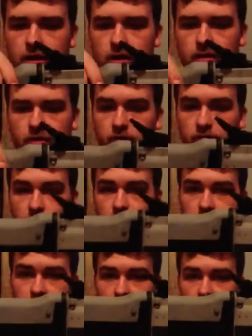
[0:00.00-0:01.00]
There's
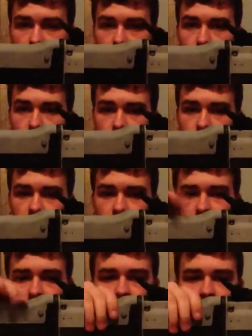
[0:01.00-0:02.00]
position 1, which is
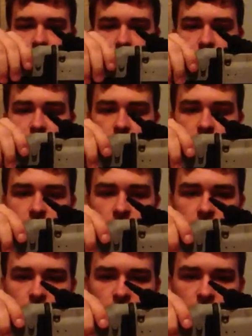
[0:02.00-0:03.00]
flush to the gun,
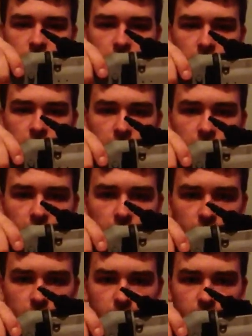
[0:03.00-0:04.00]
and
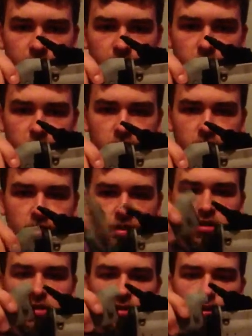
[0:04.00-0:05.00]
position
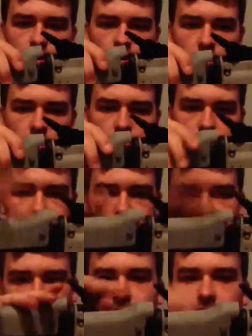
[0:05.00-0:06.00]
2, which
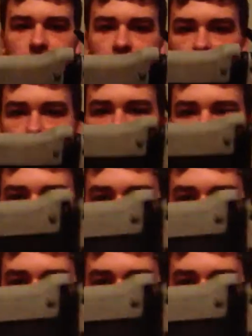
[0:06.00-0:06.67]
is right here, which